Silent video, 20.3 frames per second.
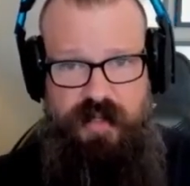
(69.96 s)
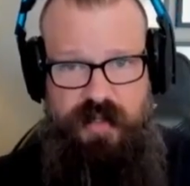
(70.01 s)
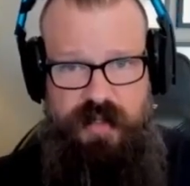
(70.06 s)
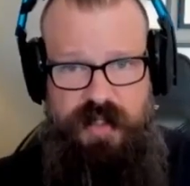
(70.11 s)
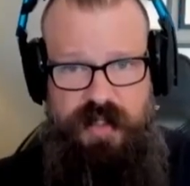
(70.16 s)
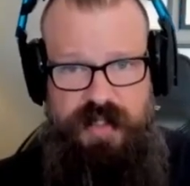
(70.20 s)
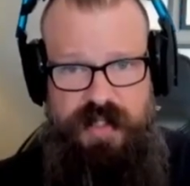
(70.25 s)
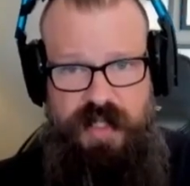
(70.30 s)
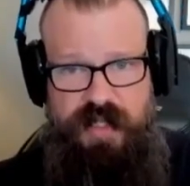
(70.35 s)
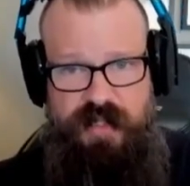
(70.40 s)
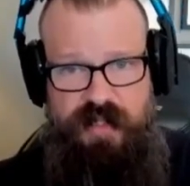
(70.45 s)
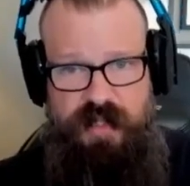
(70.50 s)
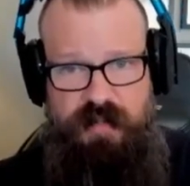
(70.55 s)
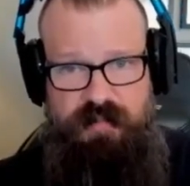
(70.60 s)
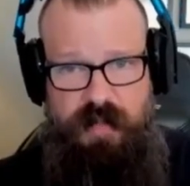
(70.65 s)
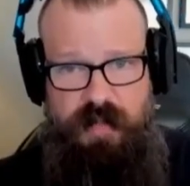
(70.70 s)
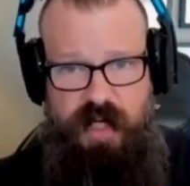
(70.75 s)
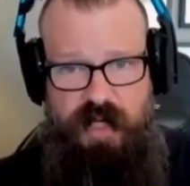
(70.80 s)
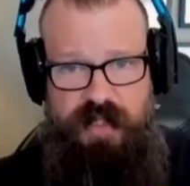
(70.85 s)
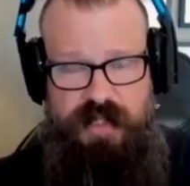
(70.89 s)

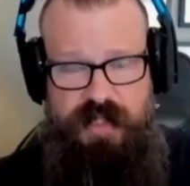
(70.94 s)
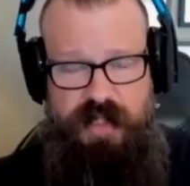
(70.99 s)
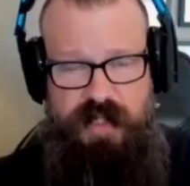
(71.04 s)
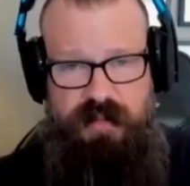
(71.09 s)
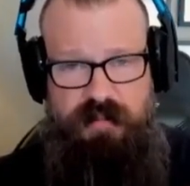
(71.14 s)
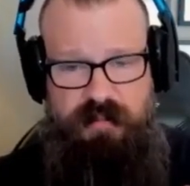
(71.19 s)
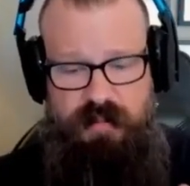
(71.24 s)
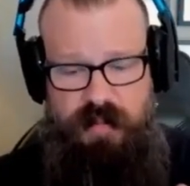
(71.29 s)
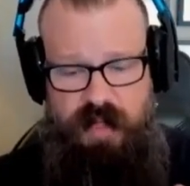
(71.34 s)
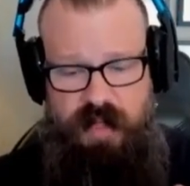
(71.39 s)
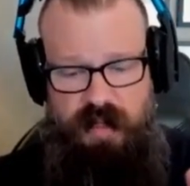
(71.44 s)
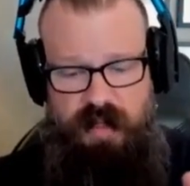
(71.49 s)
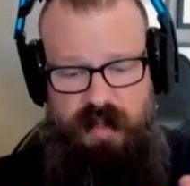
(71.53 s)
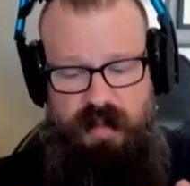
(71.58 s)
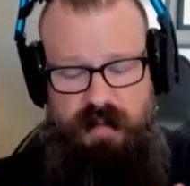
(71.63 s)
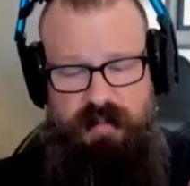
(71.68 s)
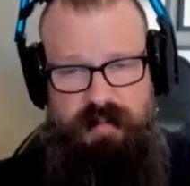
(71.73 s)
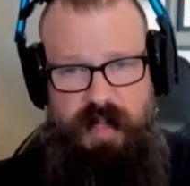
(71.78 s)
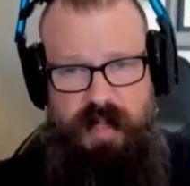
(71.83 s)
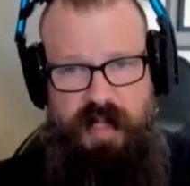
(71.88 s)
utilization, margin,
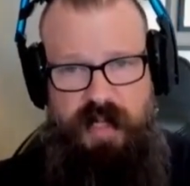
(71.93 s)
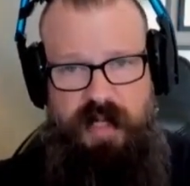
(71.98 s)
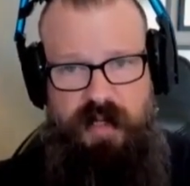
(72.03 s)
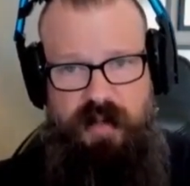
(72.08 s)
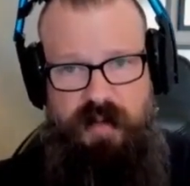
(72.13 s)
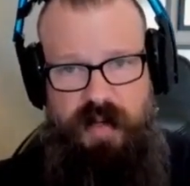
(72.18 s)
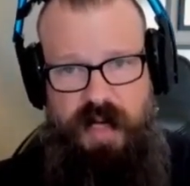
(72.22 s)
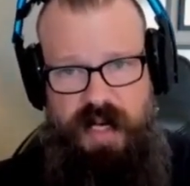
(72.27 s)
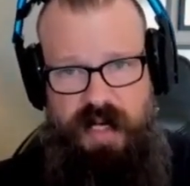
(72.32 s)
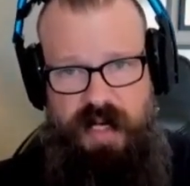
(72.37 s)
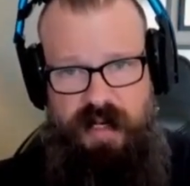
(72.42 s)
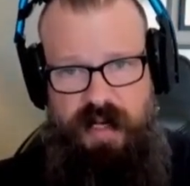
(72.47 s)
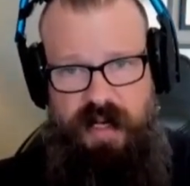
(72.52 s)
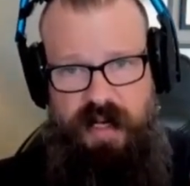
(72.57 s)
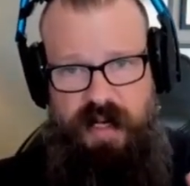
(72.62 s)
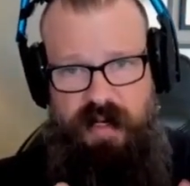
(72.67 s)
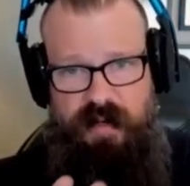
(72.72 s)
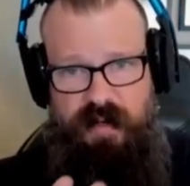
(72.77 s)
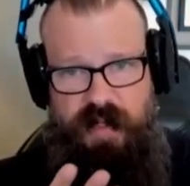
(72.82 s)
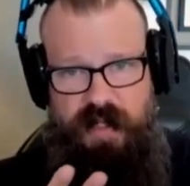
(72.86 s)
billing rate,
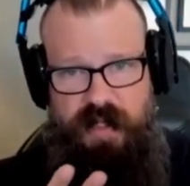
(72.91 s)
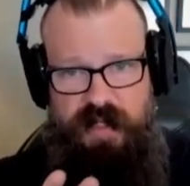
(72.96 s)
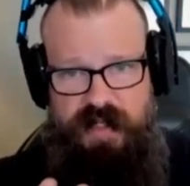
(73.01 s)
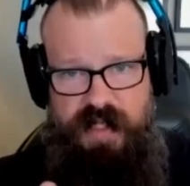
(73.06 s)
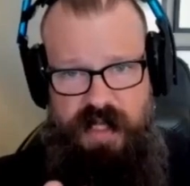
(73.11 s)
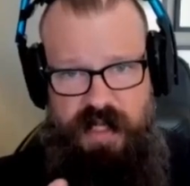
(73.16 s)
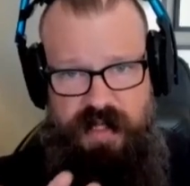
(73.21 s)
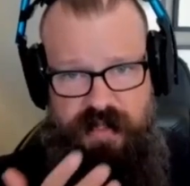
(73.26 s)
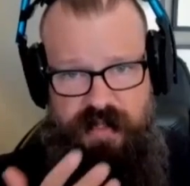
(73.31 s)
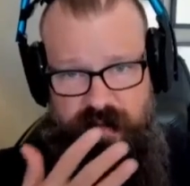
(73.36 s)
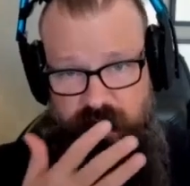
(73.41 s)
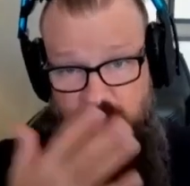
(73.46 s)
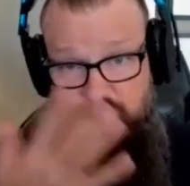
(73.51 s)
and realization.